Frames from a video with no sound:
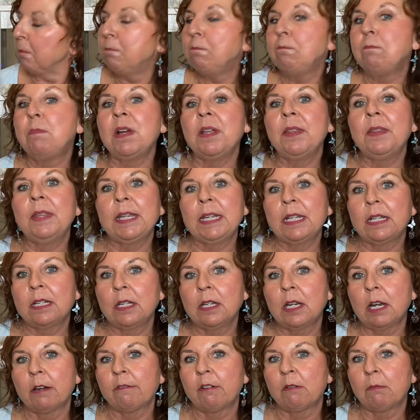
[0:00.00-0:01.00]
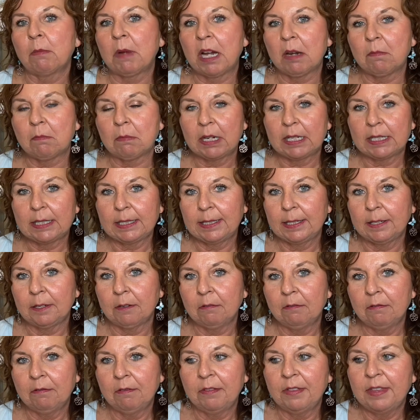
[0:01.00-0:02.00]
But then I remind myself
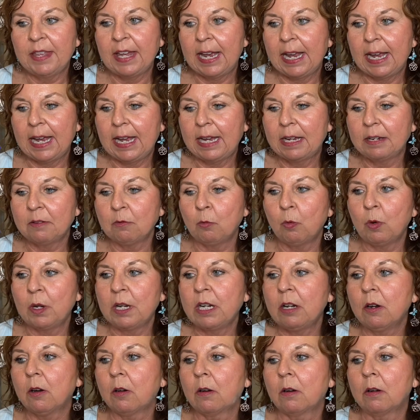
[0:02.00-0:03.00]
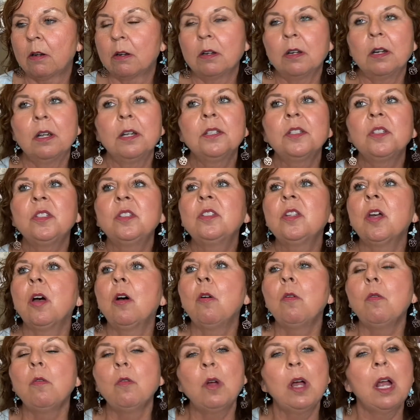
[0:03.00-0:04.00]
that we are
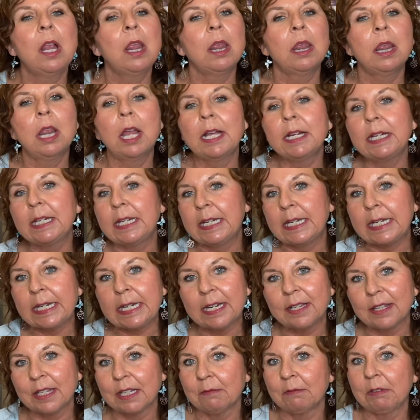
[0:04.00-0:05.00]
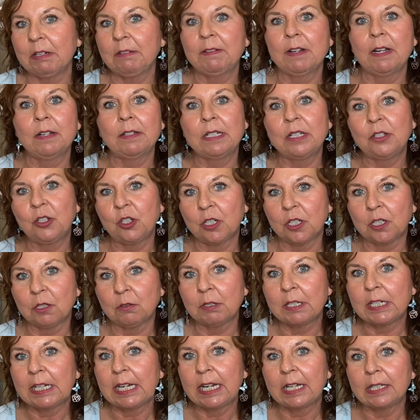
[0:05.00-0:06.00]
so lucky that we found each other
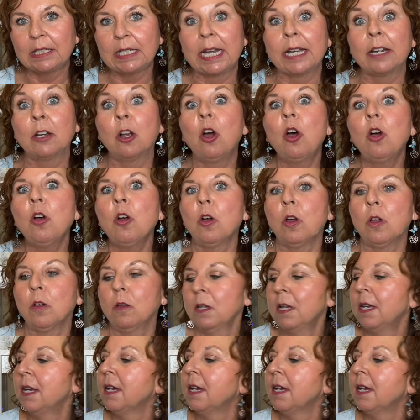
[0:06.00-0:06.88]
again at all.